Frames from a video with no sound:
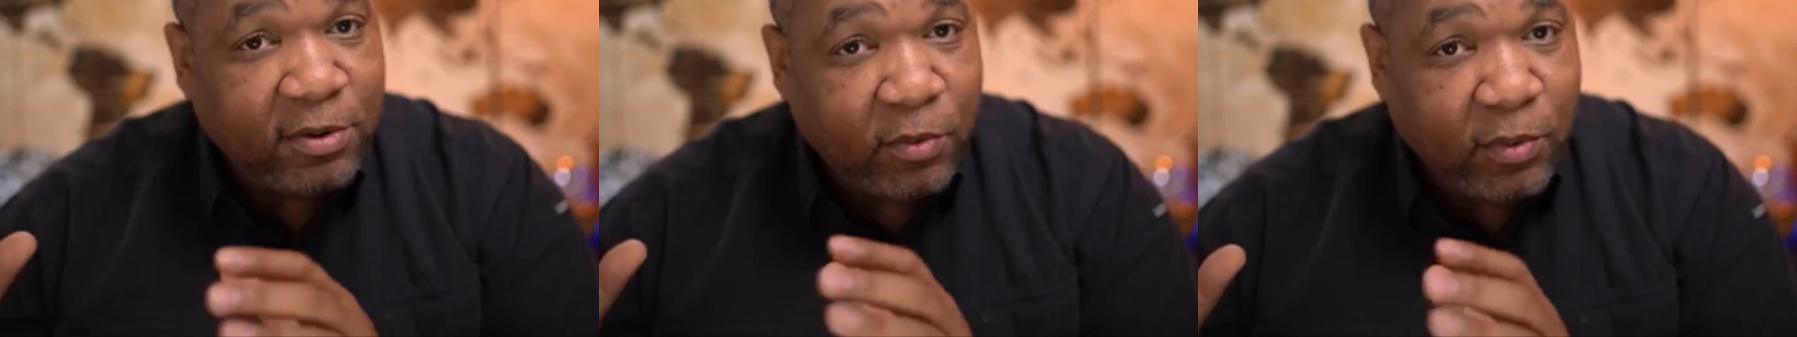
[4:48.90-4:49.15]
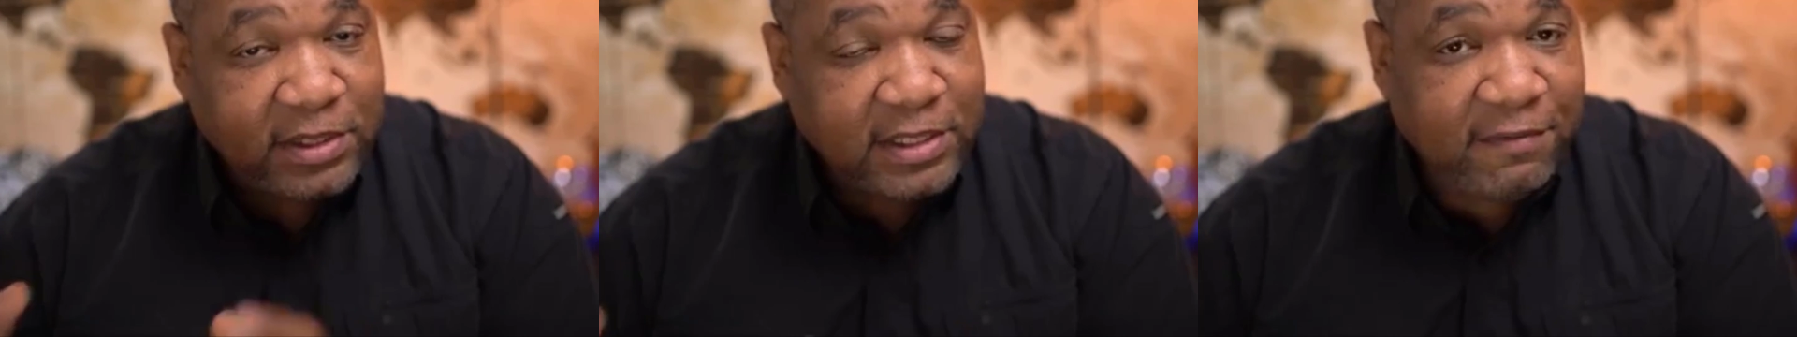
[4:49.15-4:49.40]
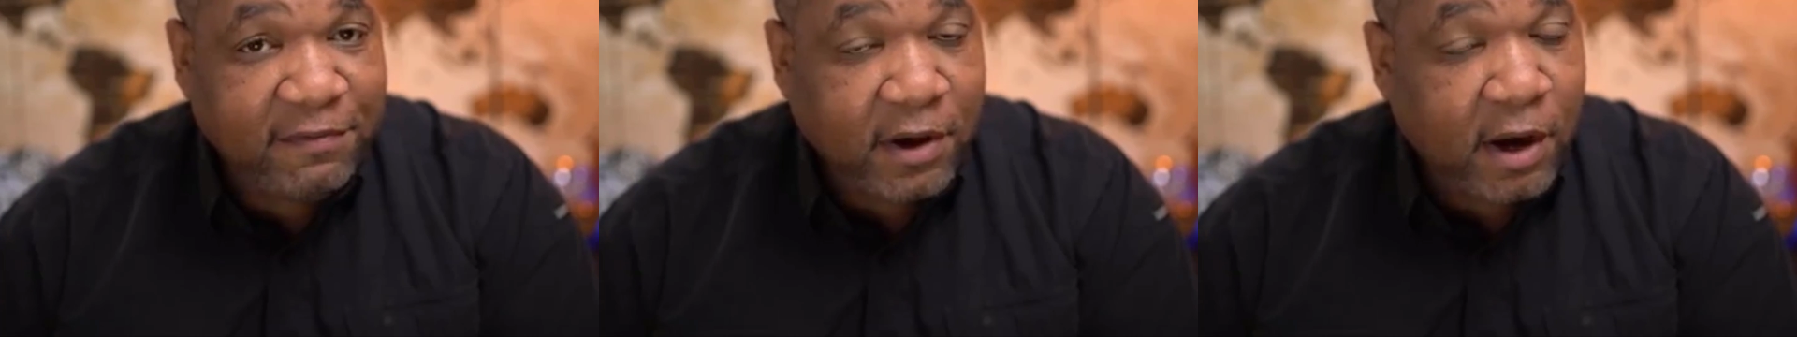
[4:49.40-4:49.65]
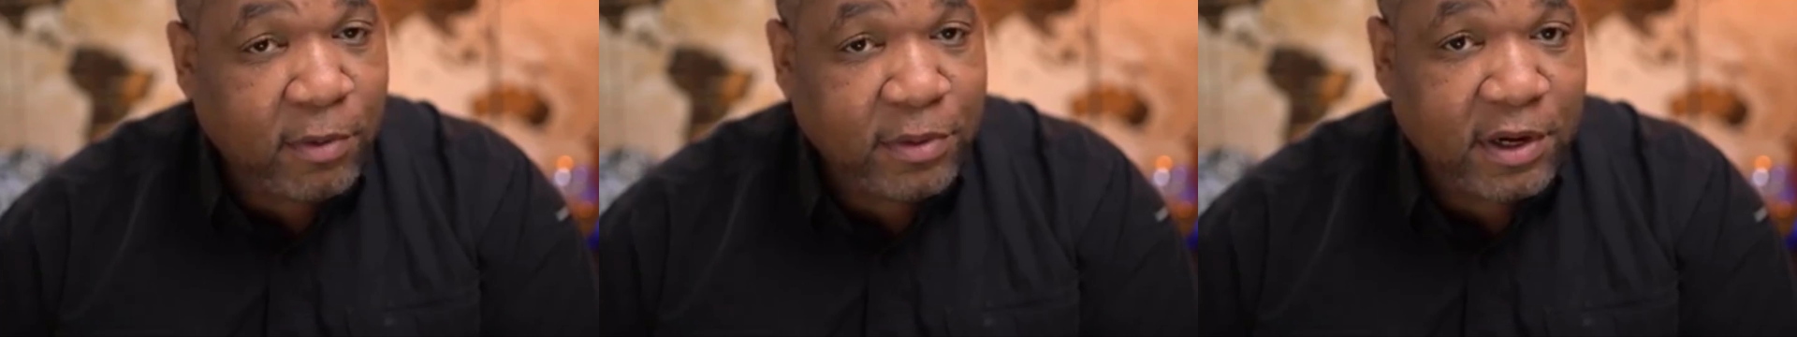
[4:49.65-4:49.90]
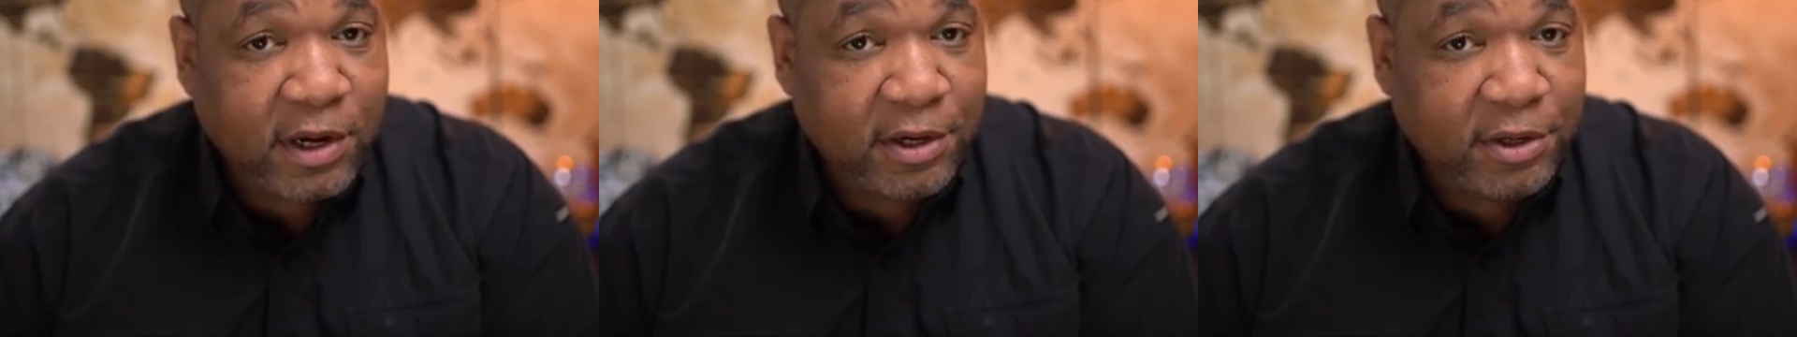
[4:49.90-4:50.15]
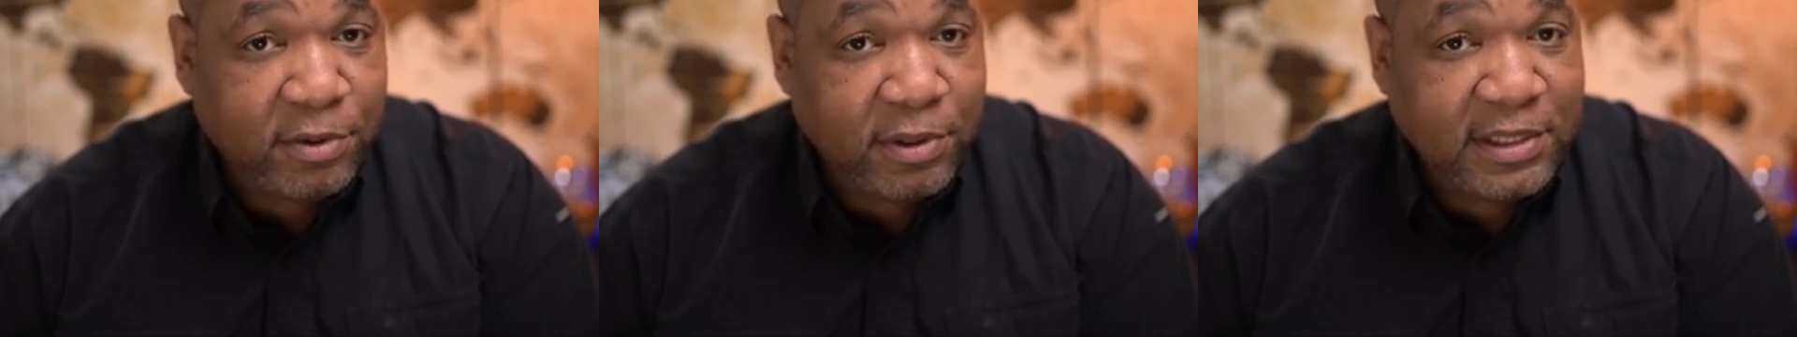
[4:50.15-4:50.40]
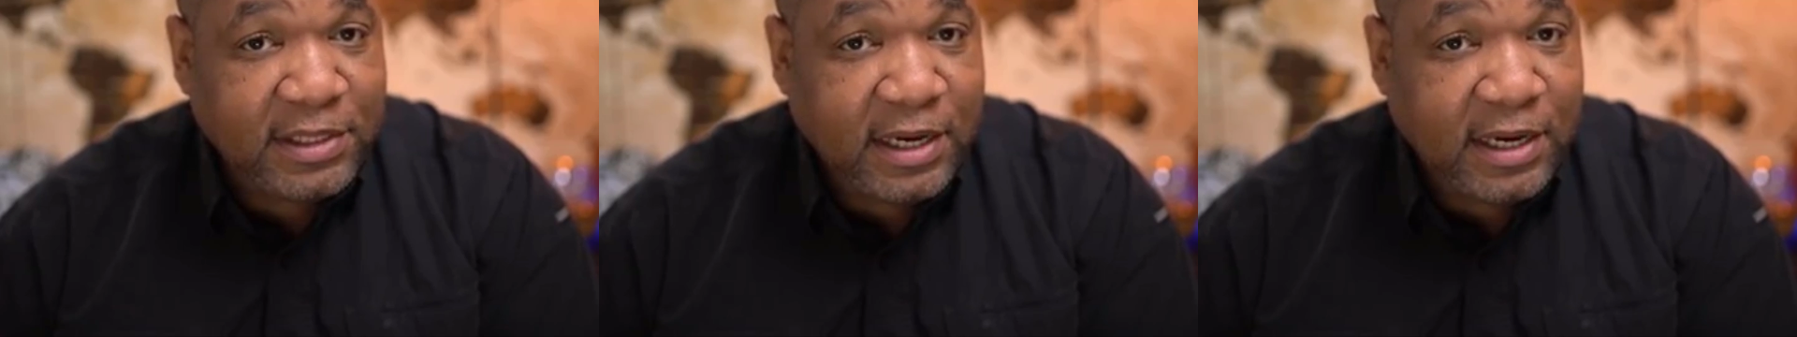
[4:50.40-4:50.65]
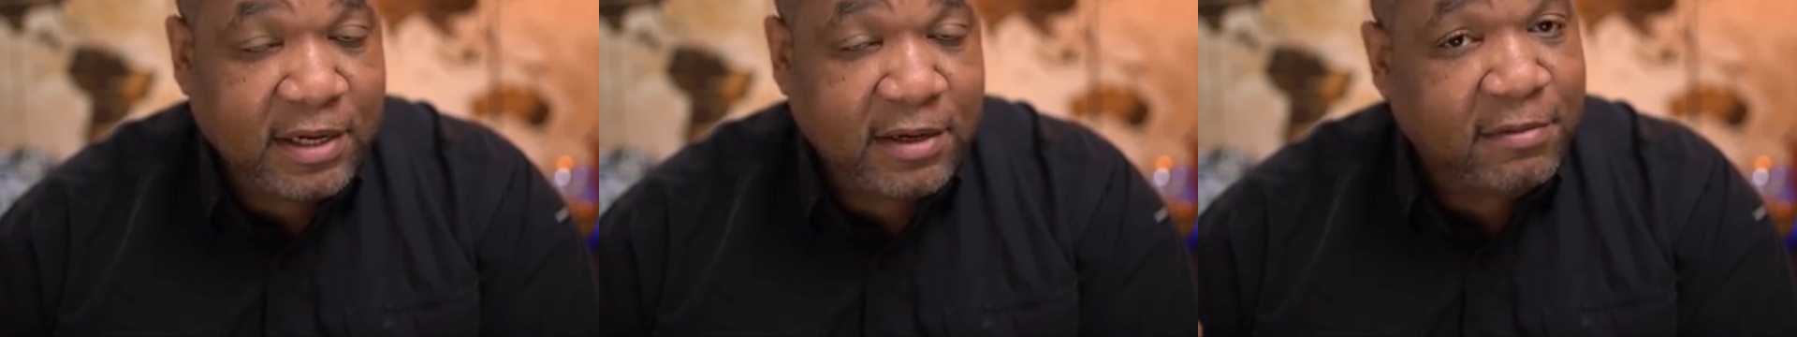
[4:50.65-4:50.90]
Once they figure out what they're going to do in the
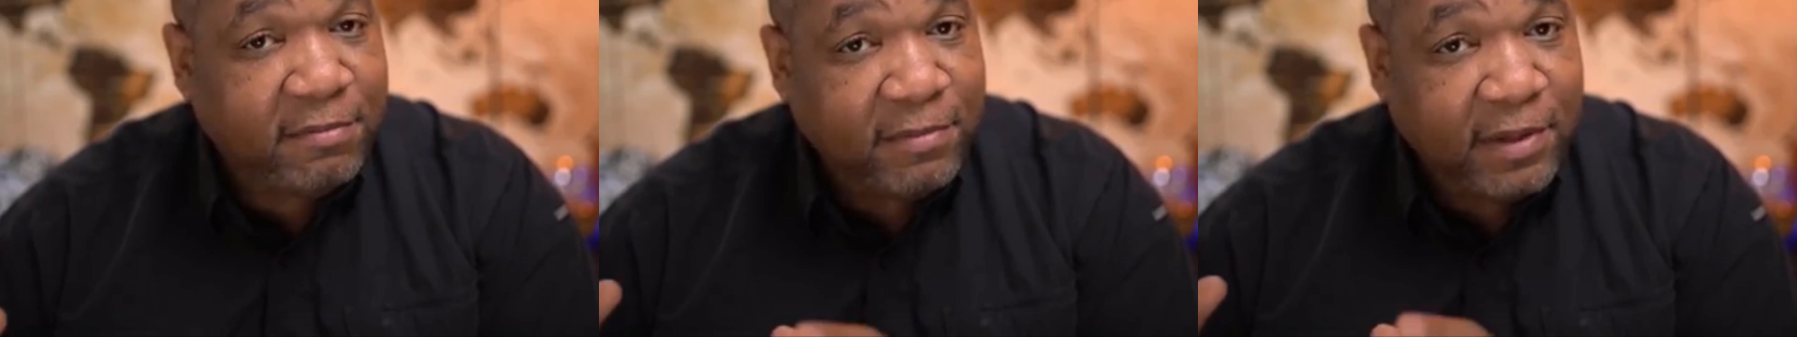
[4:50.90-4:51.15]
Senate,